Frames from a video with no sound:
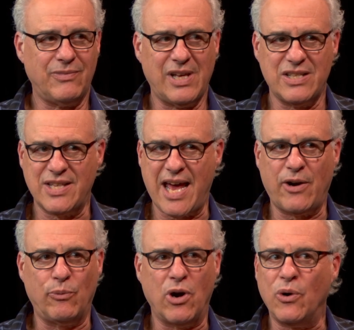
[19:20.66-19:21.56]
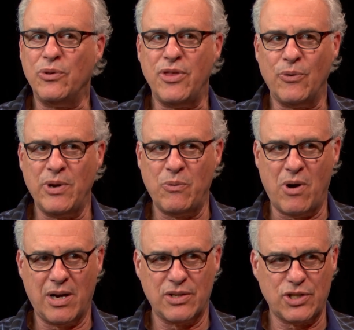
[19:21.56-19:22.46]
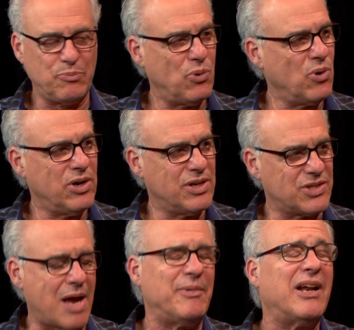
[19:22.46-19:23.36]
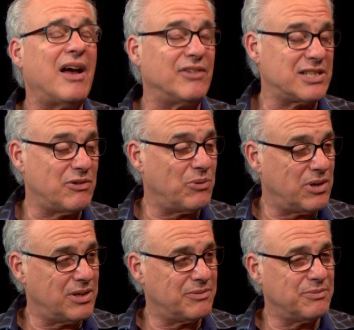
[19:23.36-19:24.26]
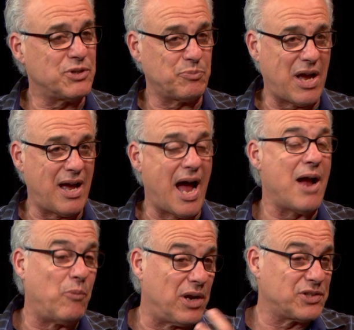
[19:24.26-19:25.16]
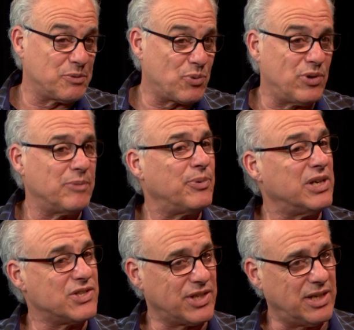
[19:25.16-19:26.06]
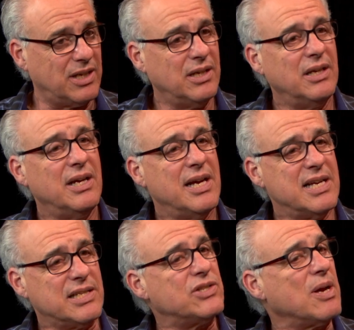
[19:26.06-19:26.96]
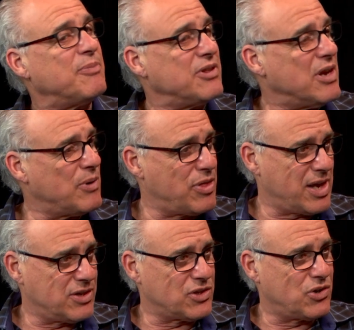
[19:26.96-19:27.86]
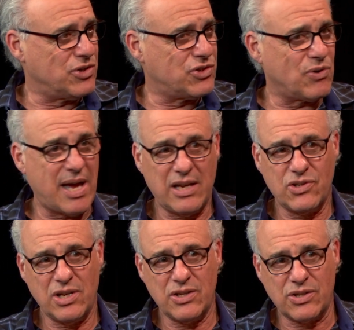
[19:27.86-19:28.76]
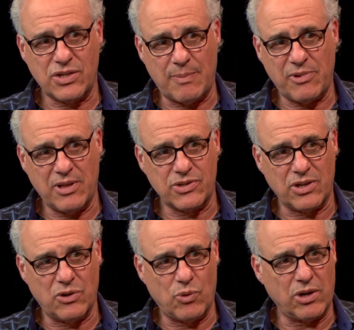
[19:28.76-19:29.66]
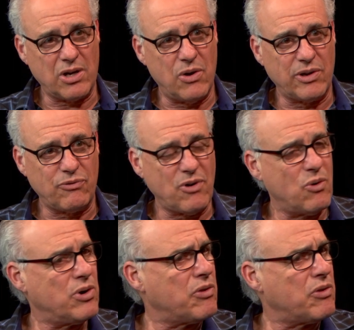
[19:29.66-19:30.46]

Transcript: Is that a road that we want to support? Obviously I want to support it, but is it something that we think is a good strategy? Is it something that's going to work going forward?